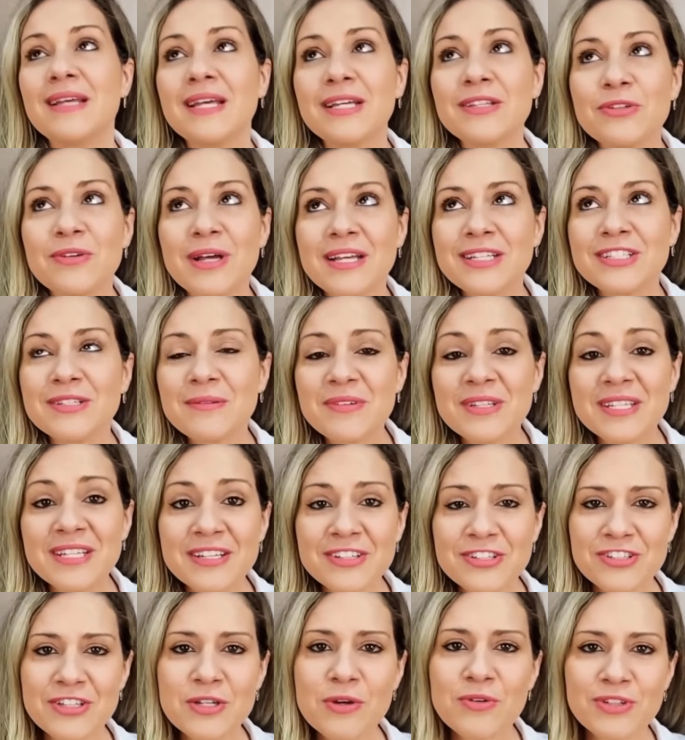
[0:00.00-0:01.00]
This recipe
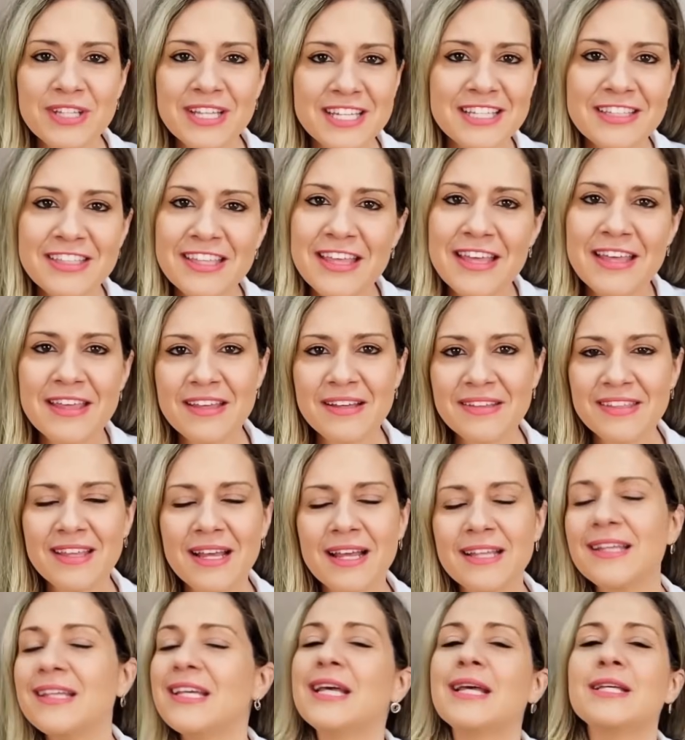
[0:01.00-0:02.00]
is so easy.
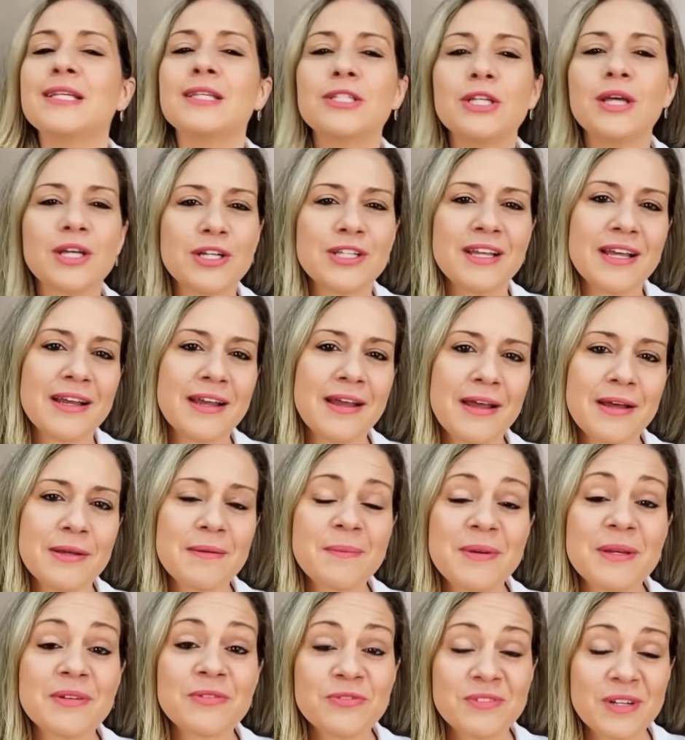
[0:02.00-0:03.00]
Let's get started.
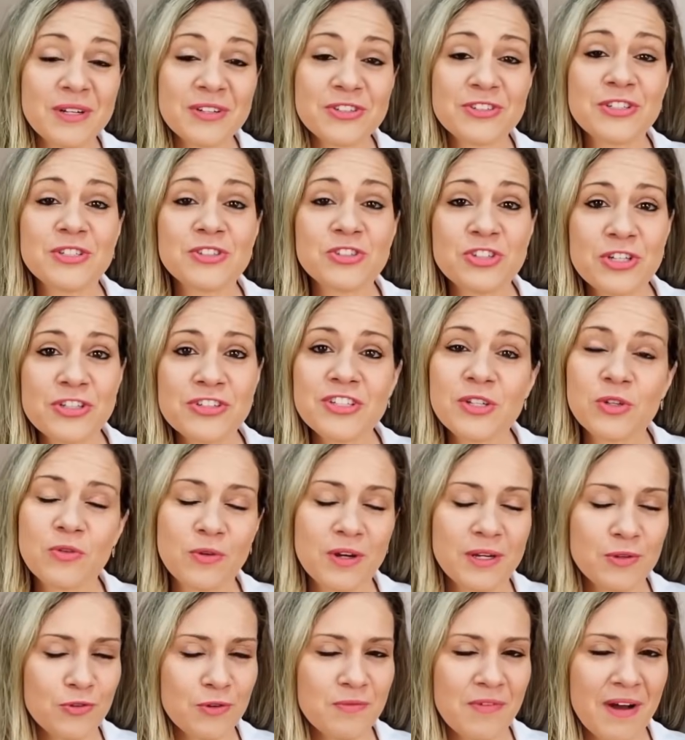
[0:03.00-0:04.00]
But first, just a
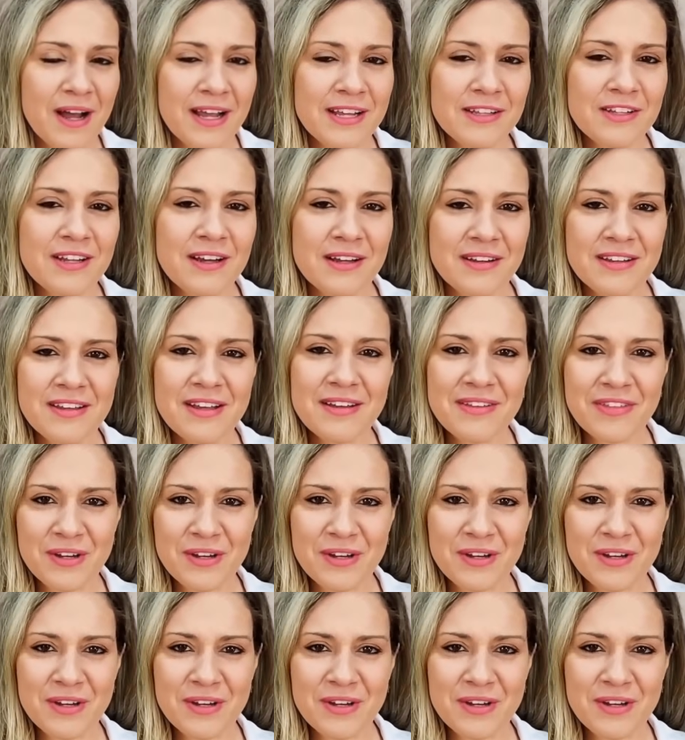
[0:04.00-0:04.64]
quick reminder.